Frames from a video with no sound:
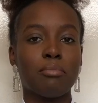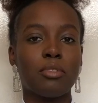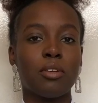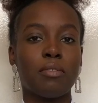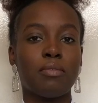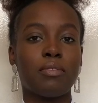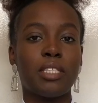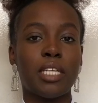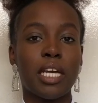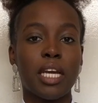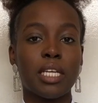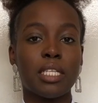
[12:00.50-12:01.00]
of
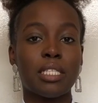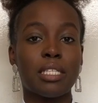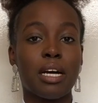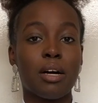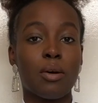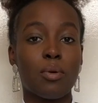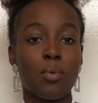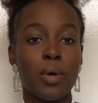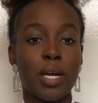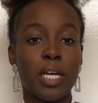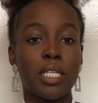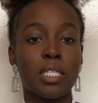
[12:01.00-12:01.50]
textile
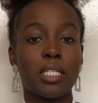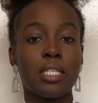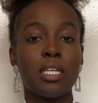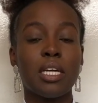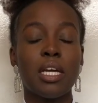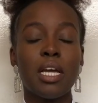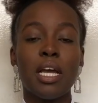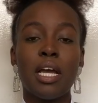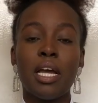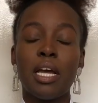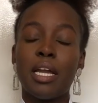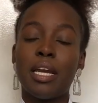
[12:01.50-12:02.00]
waste.
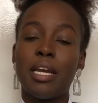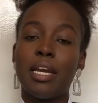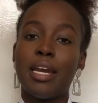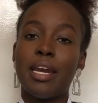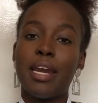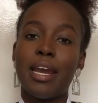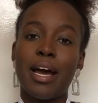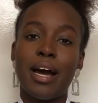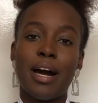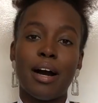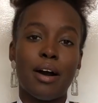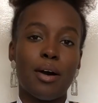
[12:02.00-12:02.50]

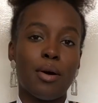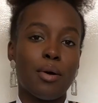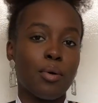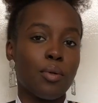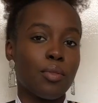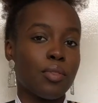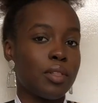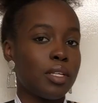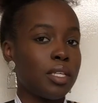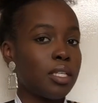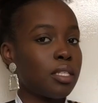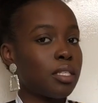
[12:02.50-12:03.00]
Now
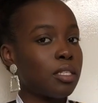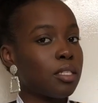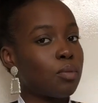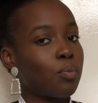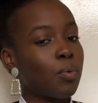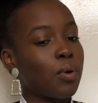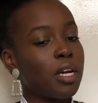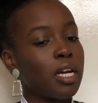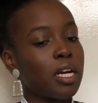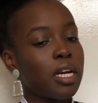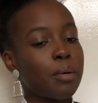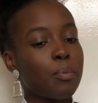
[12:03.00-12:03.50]
this,
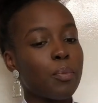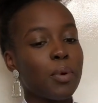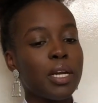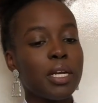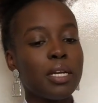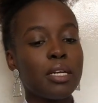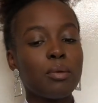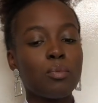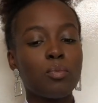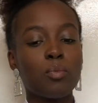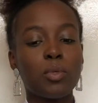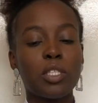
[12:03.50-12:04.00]

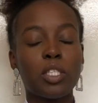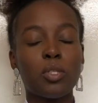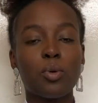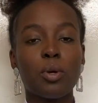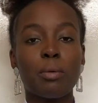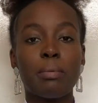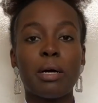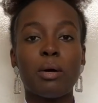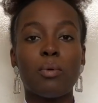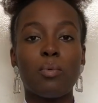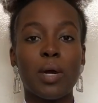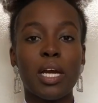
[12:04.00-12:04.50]
when we're talking
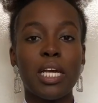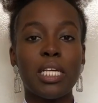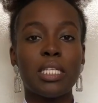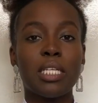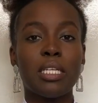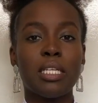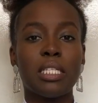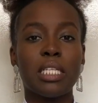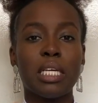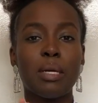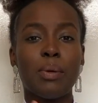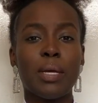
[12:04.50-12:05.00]
about waste and you
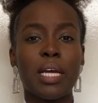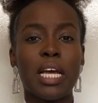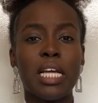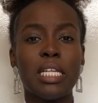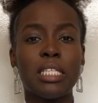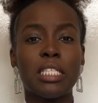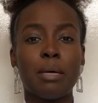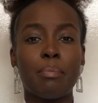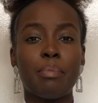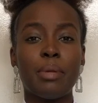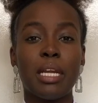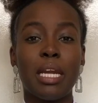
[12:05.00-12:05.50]
say it ends
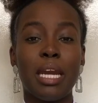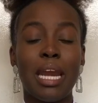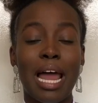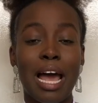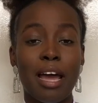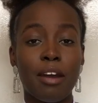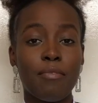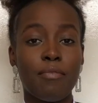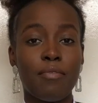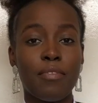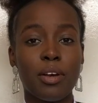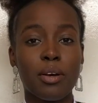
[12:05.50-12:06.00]
up in a
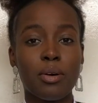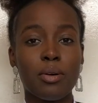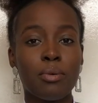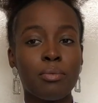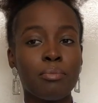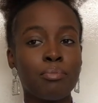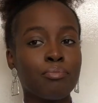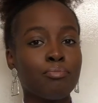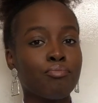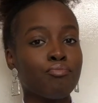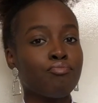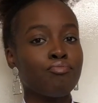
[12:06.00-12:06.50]
landfill,
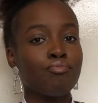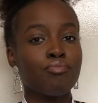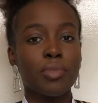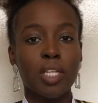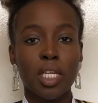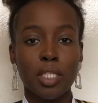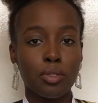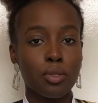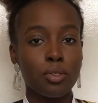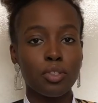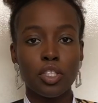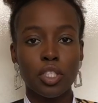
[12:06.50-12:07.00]
that's
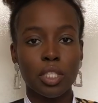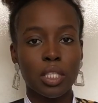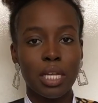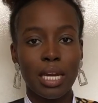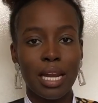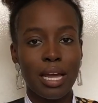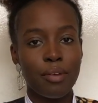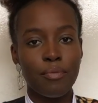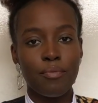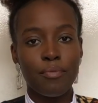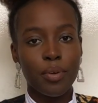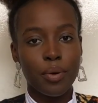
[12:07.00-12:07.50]
not just a
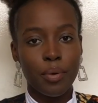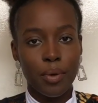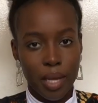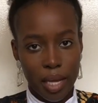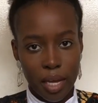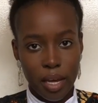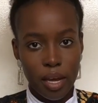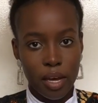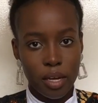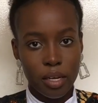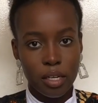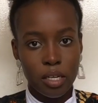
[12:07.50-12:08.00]
landfill here.